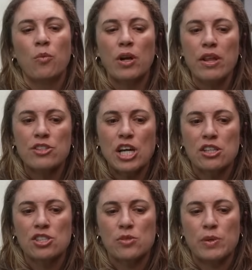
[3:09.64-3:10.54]
One of the
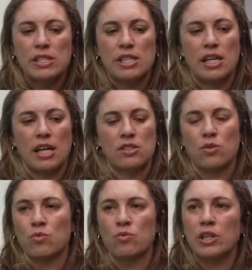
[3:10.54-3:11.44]
challenges we see as
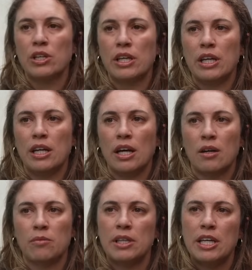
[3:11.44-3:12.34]
a really
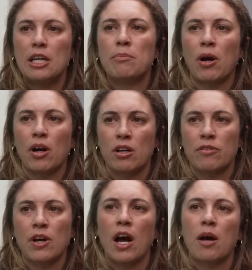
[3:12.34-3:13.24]
key part
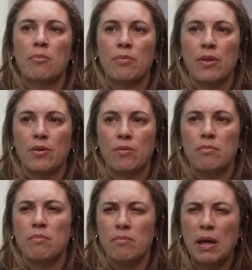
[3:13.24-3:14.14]
of COP that
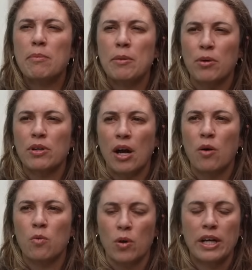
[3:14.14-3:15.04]
many people are
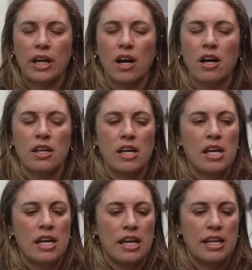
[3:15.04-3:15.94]
now working on
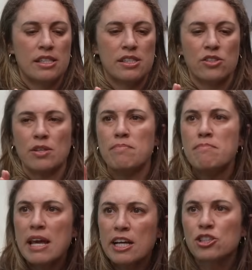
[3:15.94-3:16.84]
is there's a
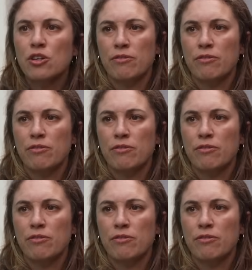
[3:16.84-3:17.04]
major